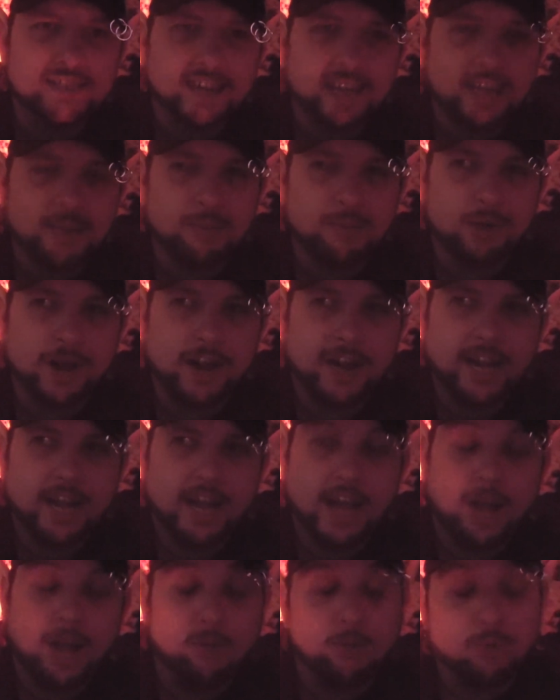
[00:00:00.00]
I
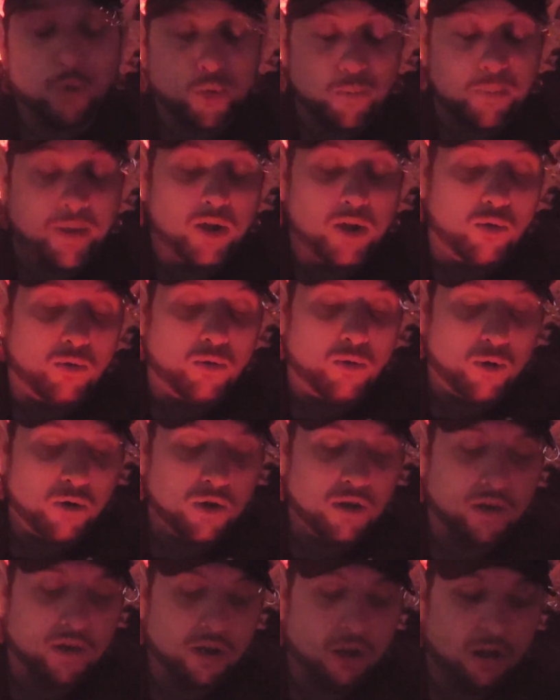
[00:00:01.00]
wrote my own
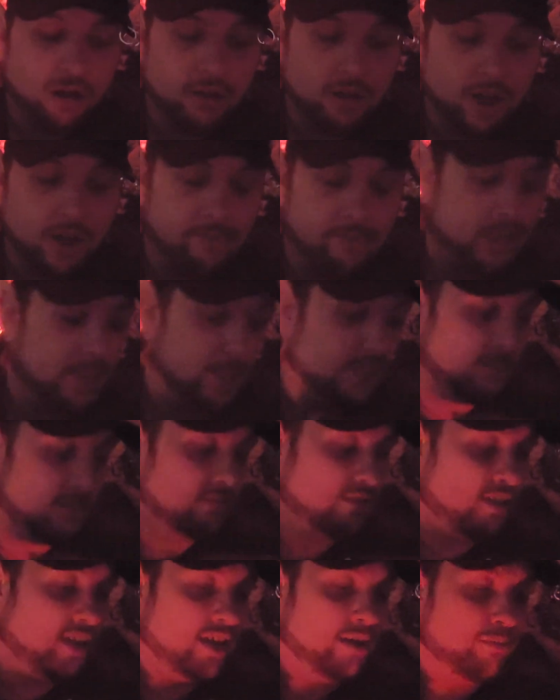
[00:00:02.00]
horror novella.
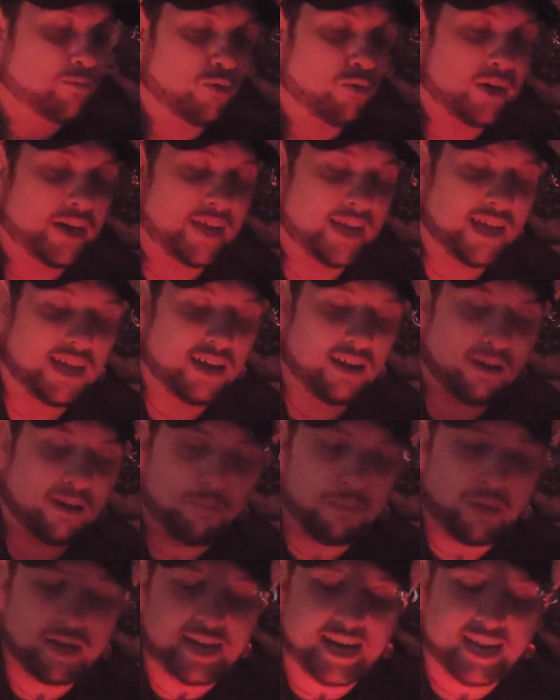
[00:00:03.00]
I'm reading it
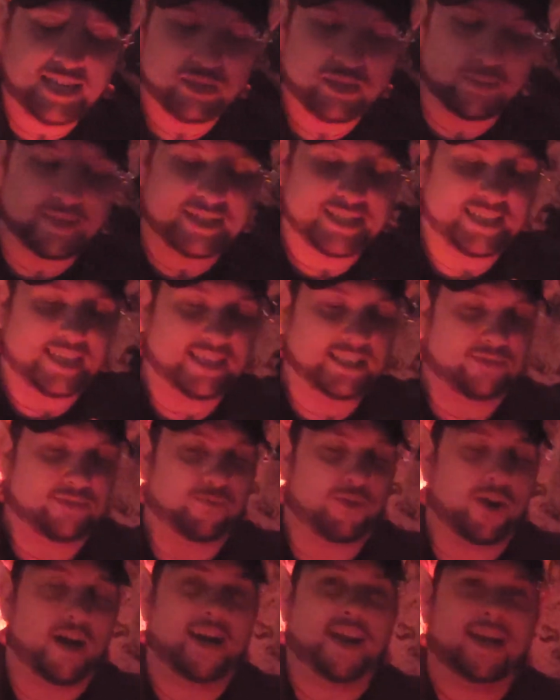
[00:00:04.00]
Mondays, Wednesdays, and
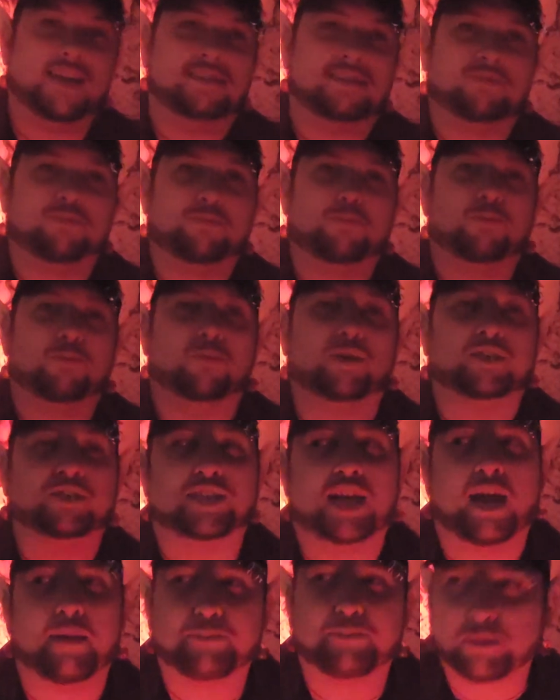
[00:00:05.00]
Fridays, one
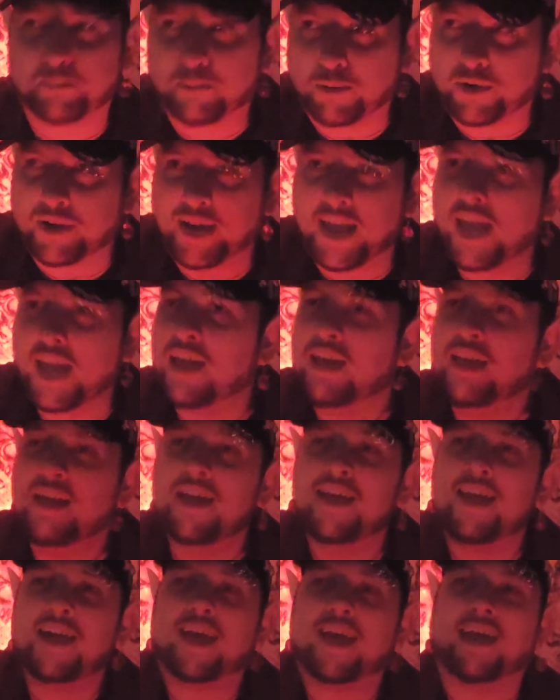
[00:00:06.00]
chapter per day.
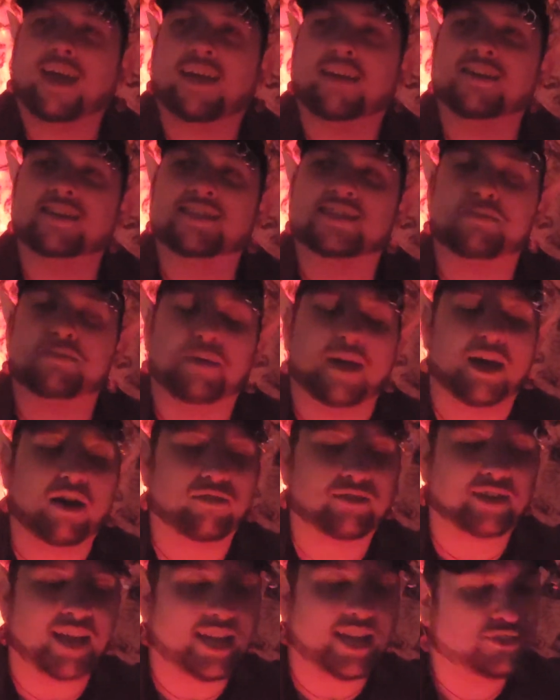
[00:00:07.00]
And it's
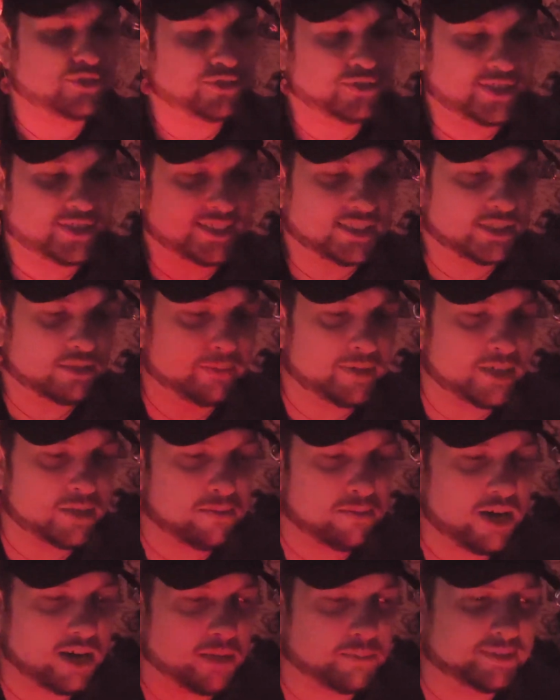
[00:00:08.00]
about exorcism and
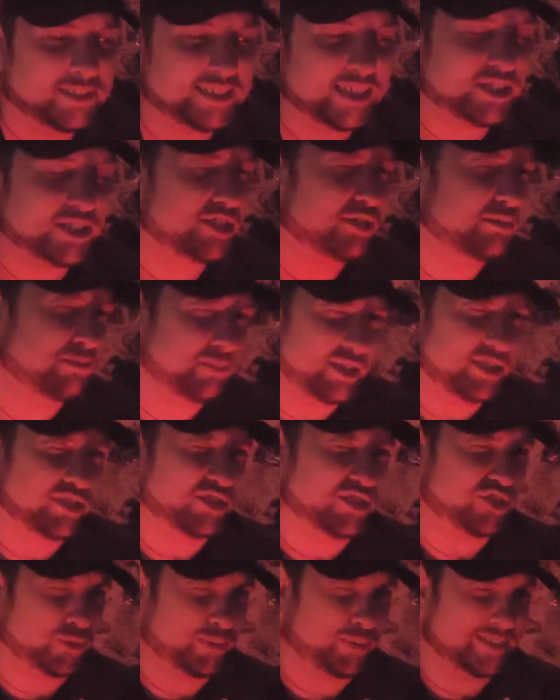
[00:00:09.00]
demonic possession, but
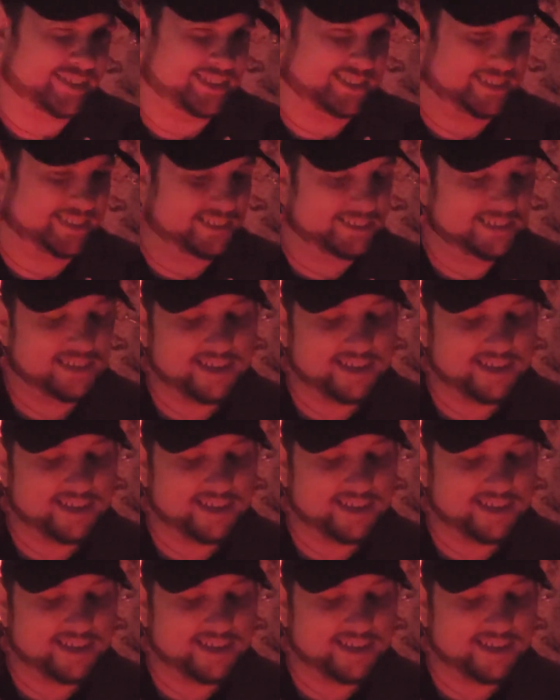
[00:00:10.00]
it's twisted.